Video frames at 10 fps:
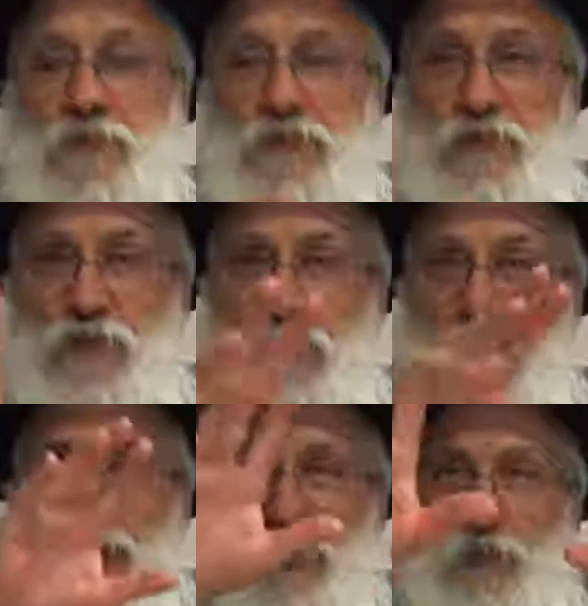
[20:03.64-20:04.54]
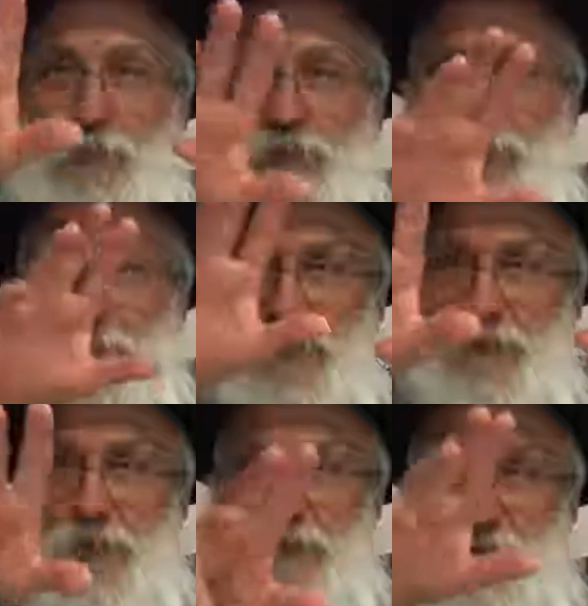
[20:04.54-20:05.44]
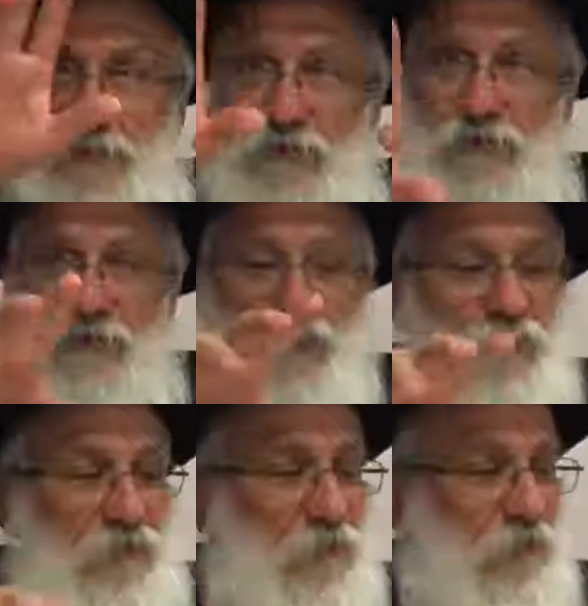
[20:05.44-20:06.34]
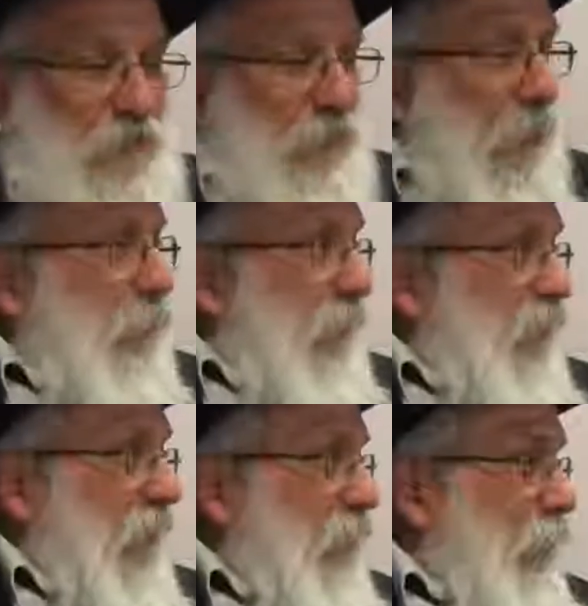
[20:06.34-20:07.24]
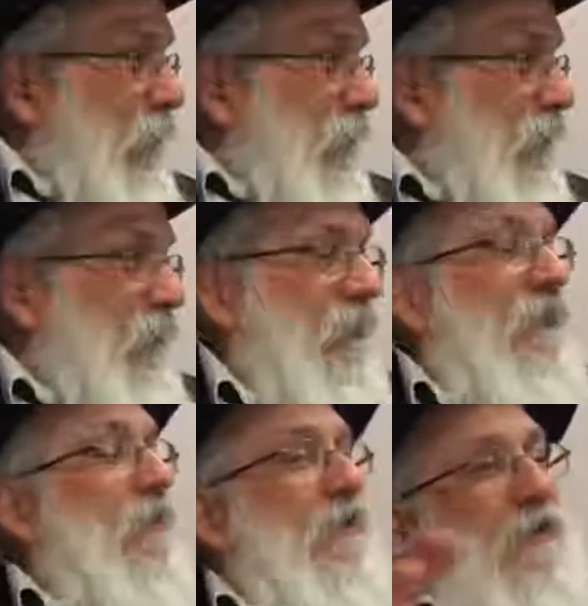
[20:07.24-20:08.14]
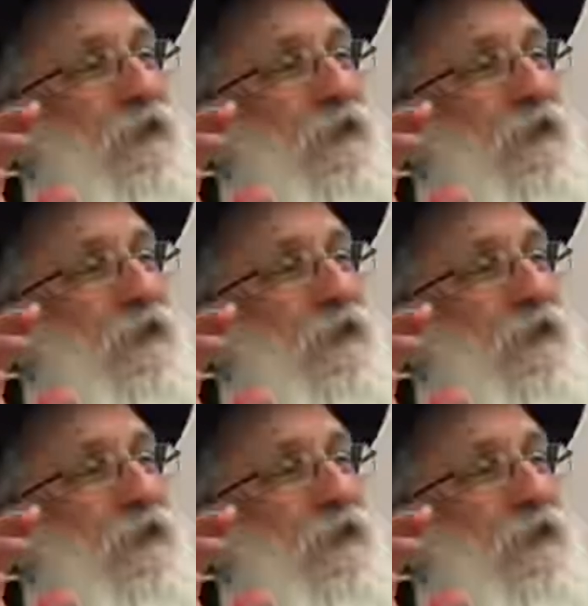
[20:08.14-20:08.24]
This whole ark bit, by the way, we start learning it.